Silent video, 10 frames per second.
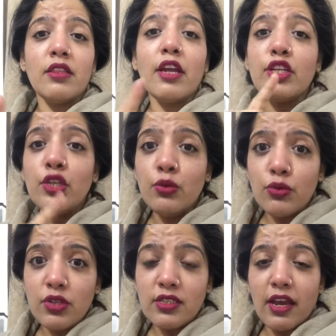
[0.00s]
that
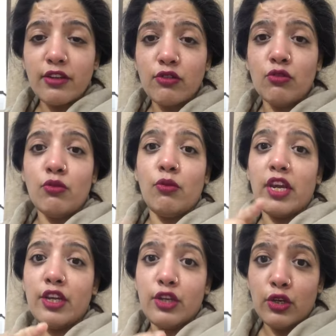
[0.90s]
you decide to do
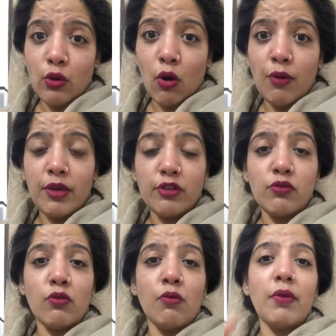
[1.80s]
in your
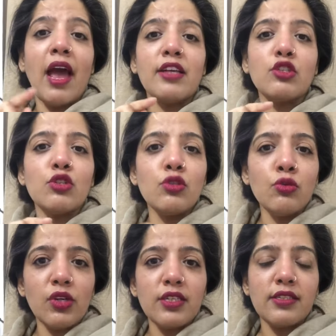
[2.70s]
bedroom as
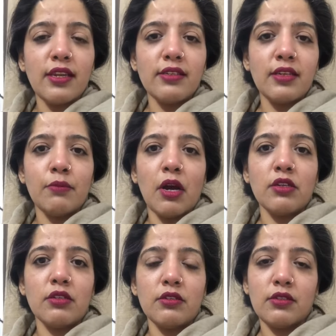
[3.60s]
two consenting
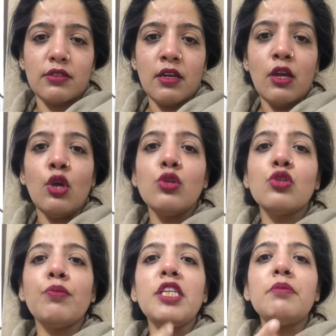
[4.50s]
partners.
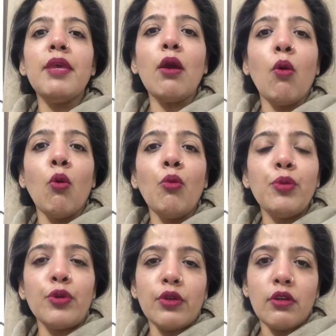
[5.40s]
So please be
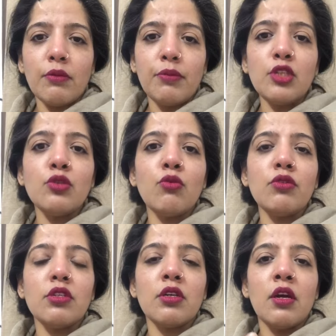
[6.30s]
open. Please
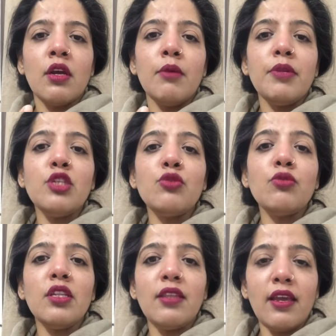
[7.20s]

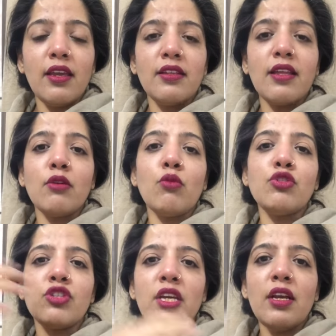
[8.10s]
don't think that, oh,
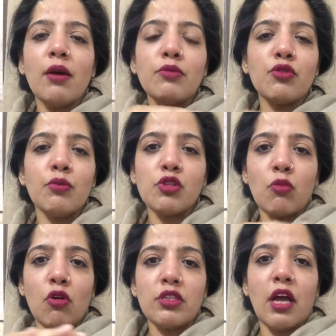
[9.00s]
she comes from a
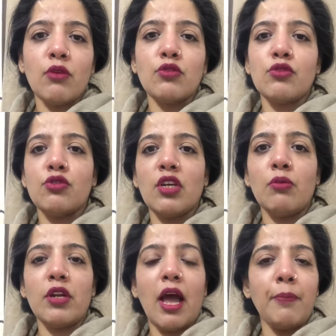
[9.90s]
small town, so she
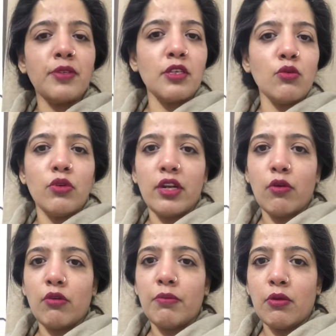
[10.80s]
will absolutely
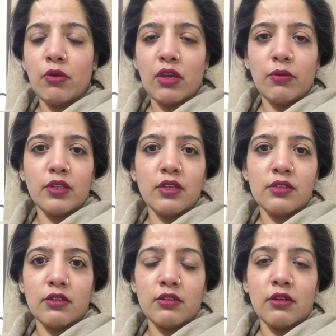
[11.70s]
not be okay with
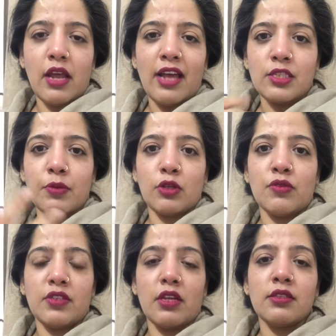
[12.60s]
a certain aspect
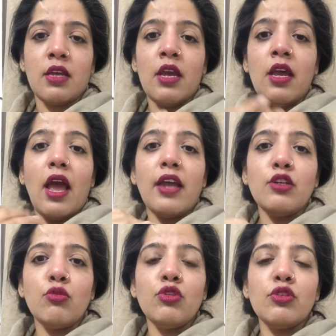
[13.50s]
of sex.
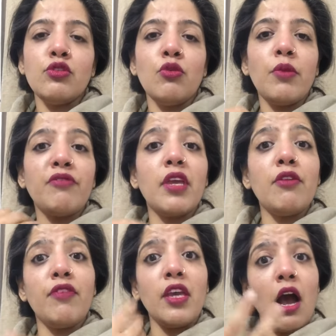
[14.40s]
And don't assume
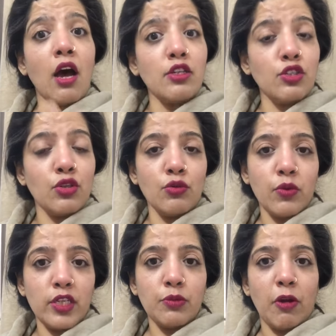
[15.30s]
if he asks you
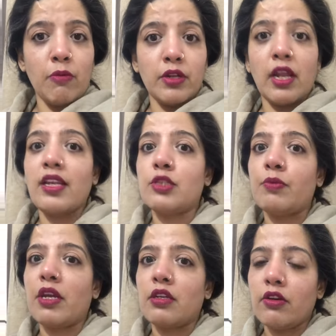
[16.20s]
to experiment that he's
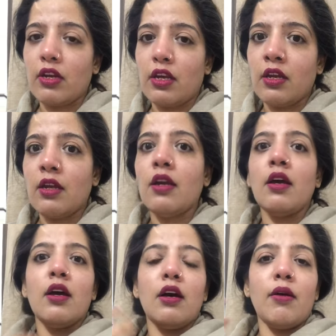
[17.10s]
being dirty.
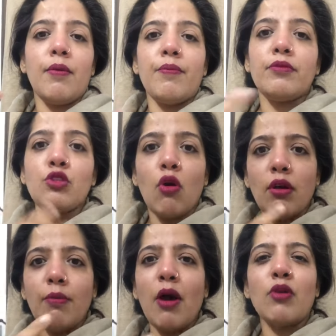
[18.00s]

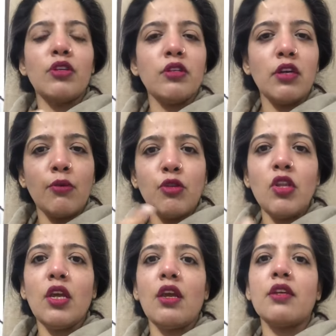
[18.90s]
Talk about it,
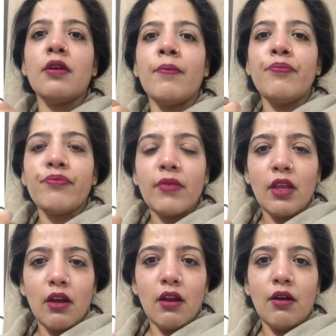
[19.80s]
communicate,
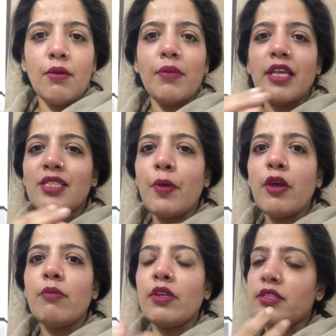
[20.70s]

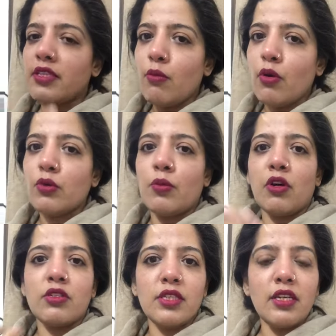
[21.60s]
experiment, see what
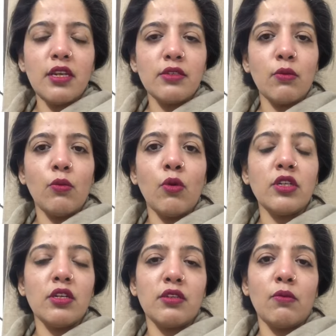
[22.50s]
works, see
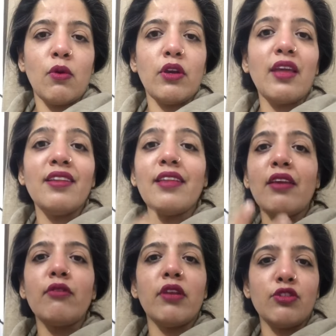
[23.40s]
what doesn't work, and
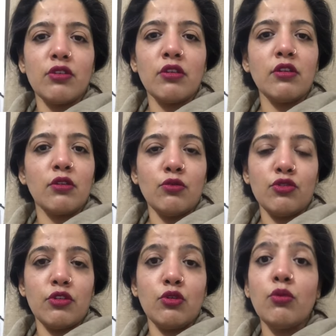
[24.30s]
then reach a
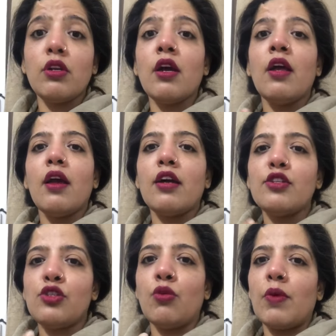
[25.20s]
conclusion. Don't
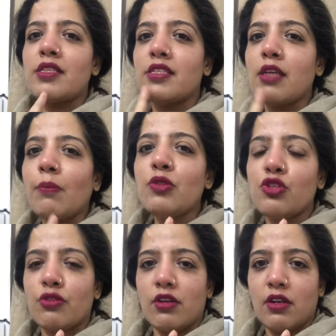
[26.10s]
assume.
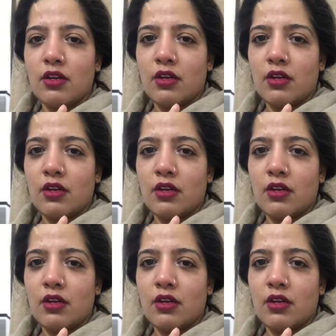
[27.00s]
Assumption,